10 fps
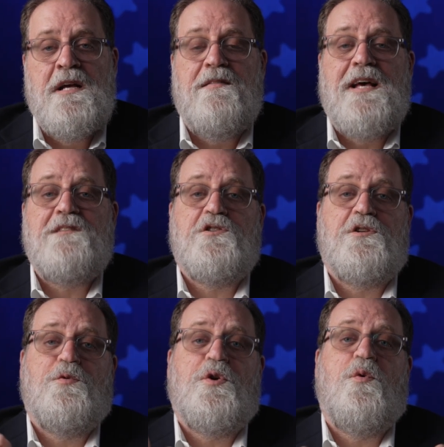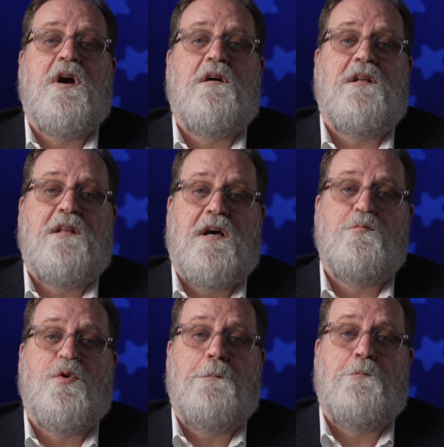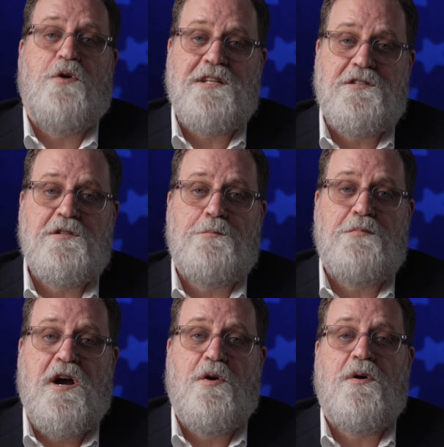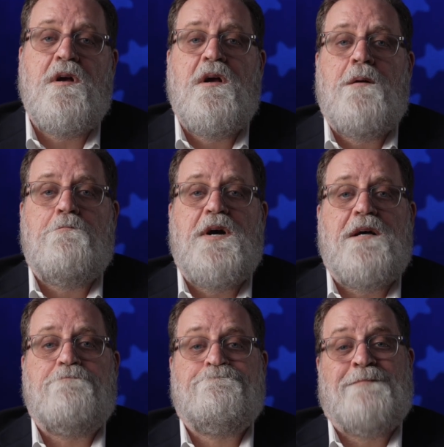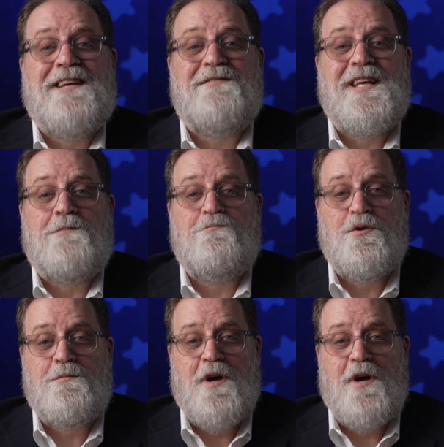That is going to require a lot more processing power, but if they could put